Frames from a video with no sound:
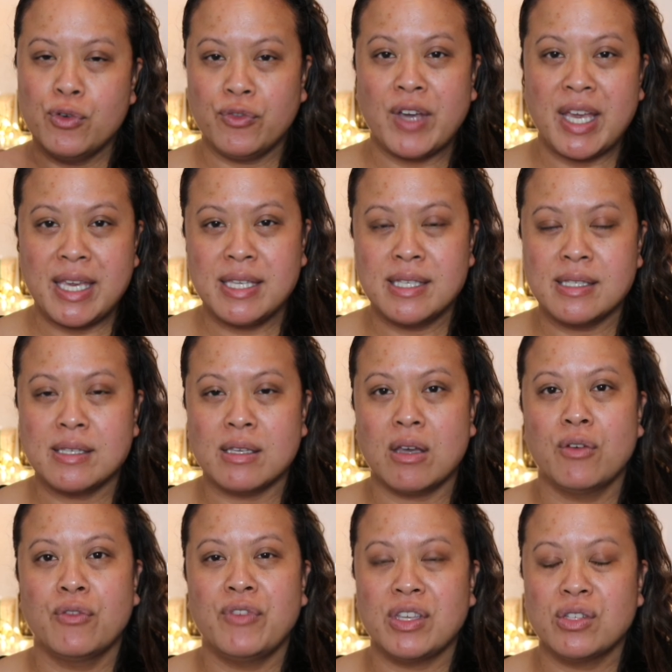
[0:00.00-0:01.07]
face
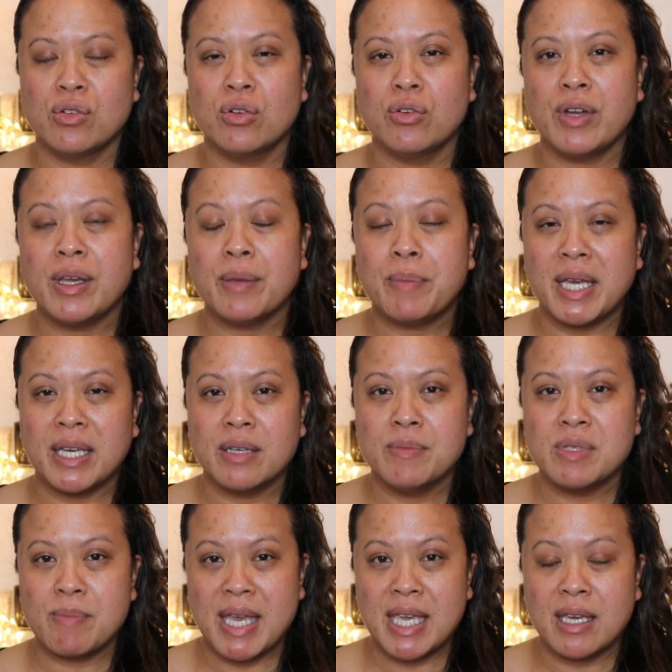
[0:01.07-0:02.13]
of Victoria
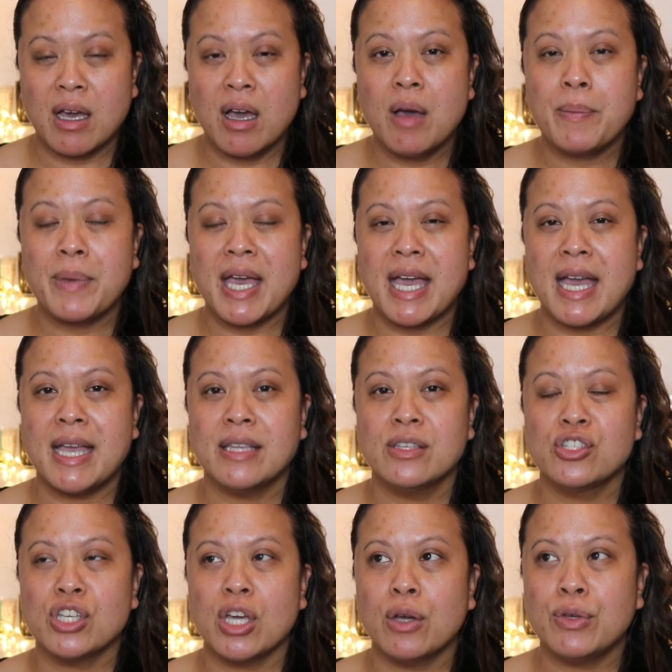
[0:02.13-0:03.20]
Beckham's makeup and
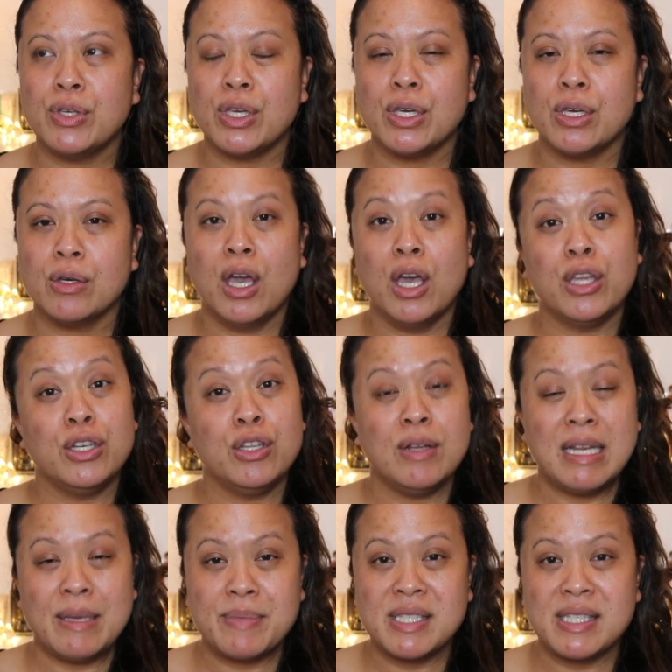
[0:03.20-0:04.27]
show you her new
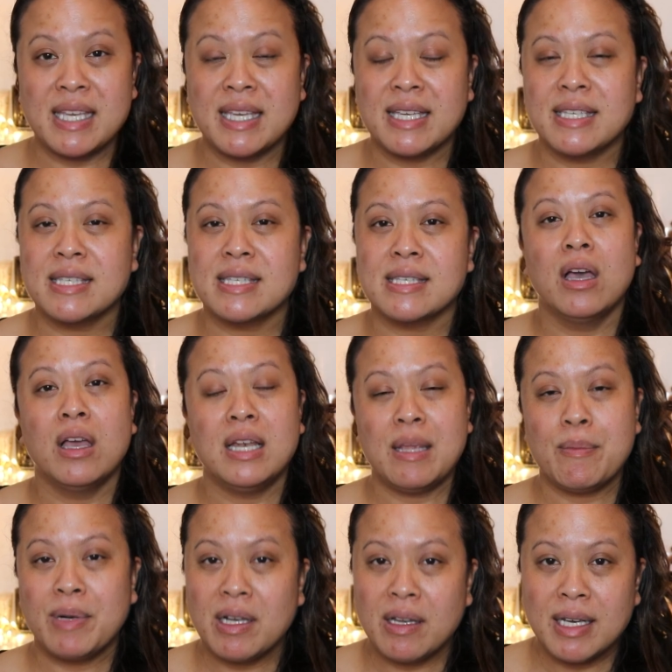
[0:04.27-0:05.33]
lipsticks, her
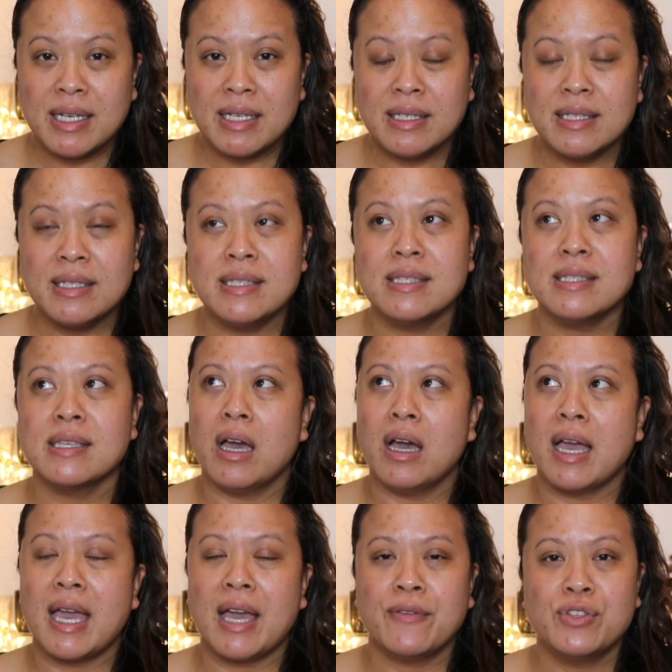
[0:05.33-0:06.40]
lip liners.
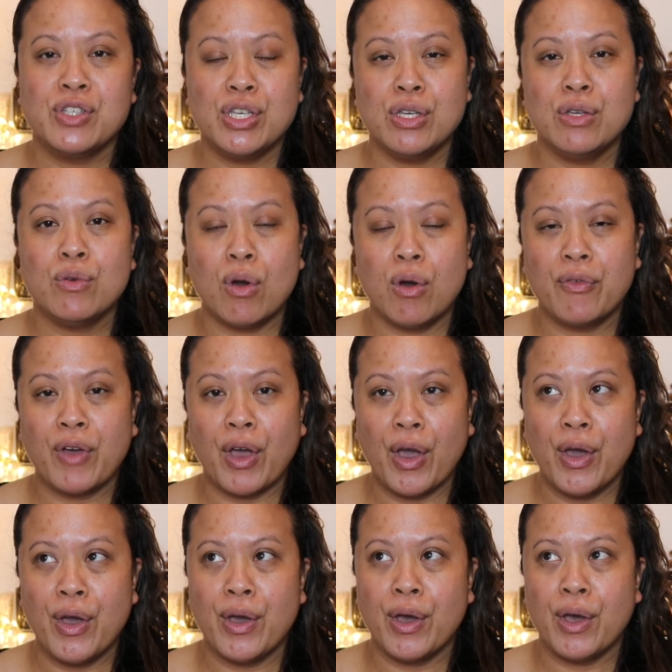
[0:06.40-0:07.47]
I have two of
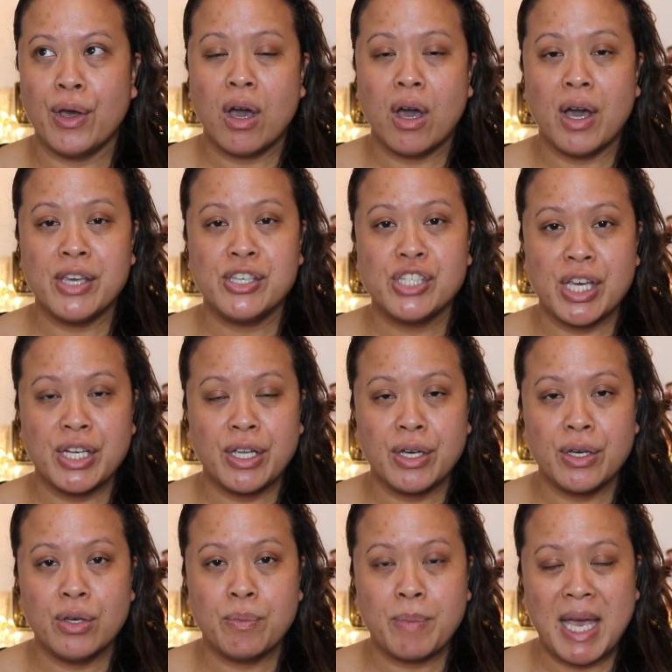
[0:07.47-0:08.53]
her
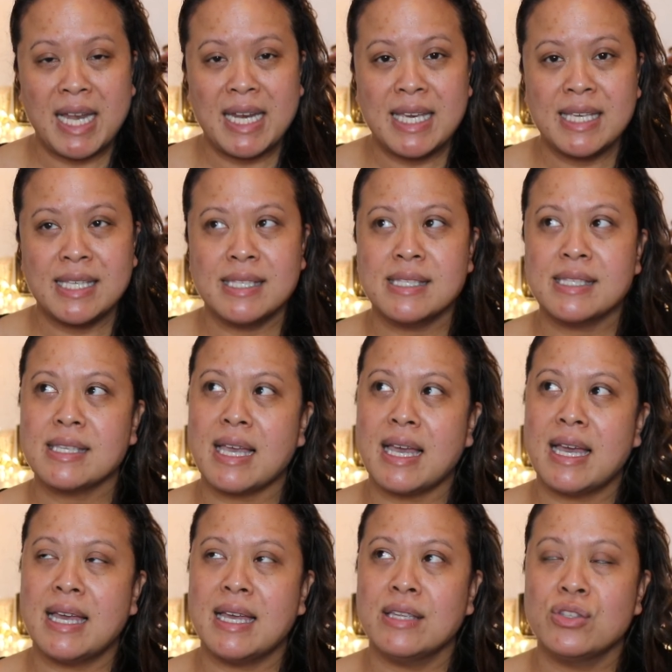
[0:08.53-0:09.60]
eyeshadow palettes
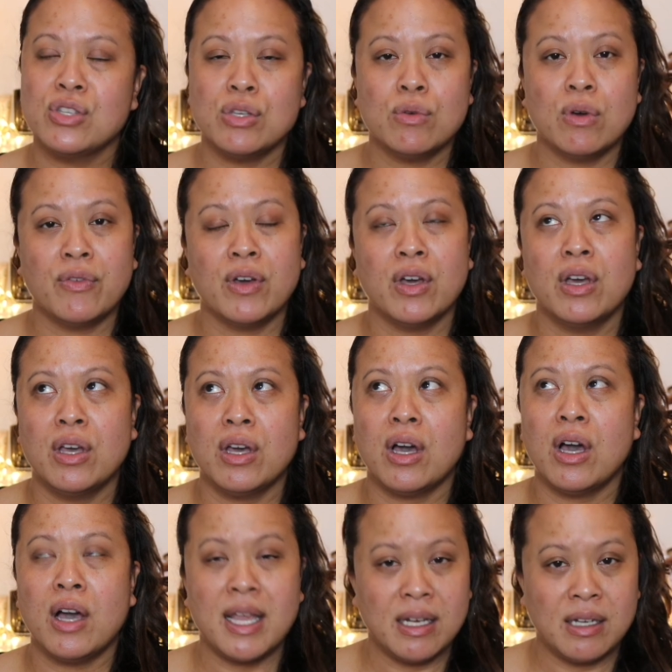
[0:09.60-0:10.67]
and two of her
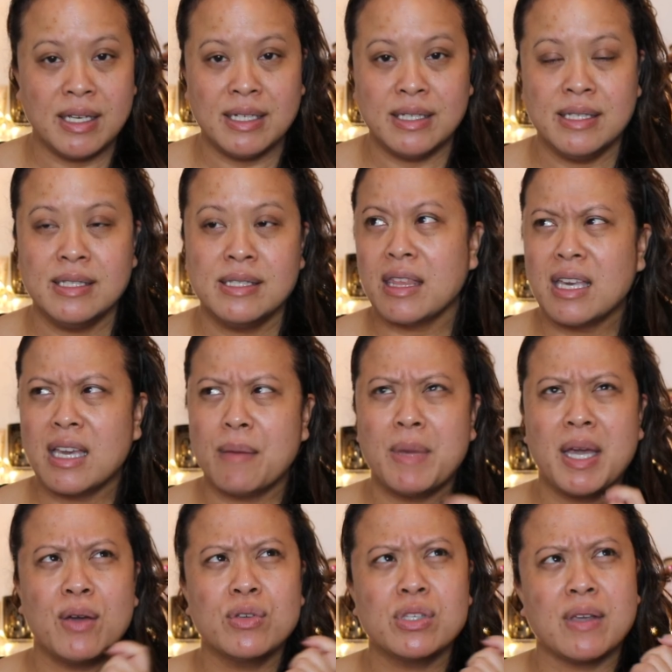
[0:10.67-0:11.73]
eyeliners. I think I
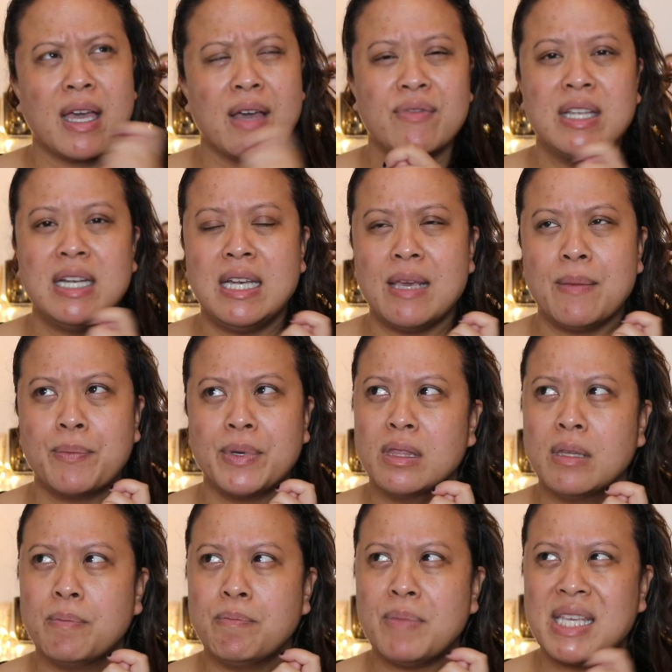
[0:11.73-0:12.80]
might also have the lip
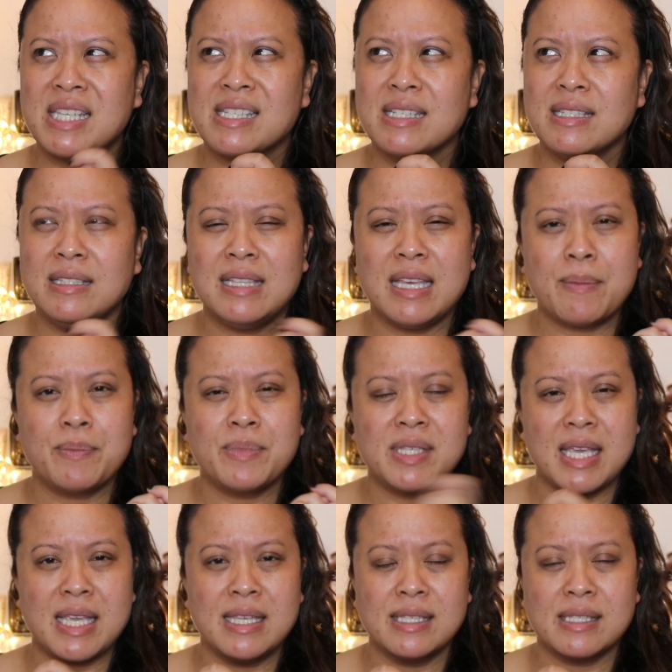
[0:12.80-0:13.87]
the bitten lip
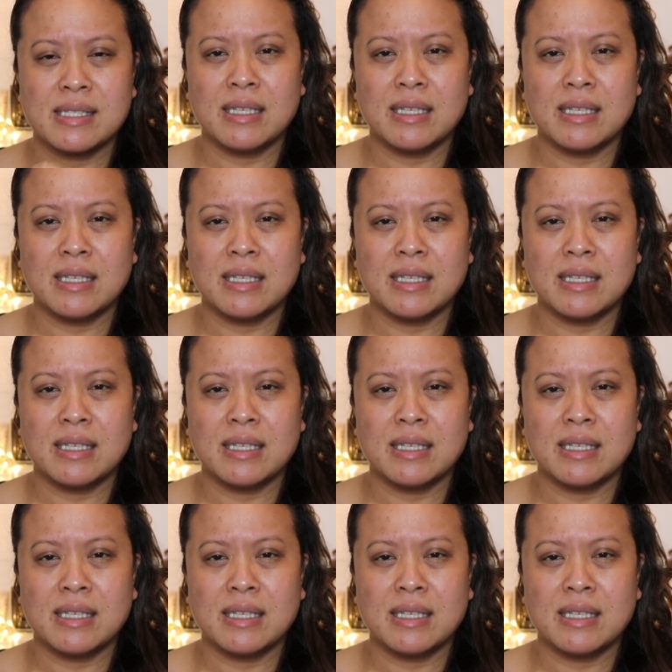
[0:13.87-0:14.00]
tint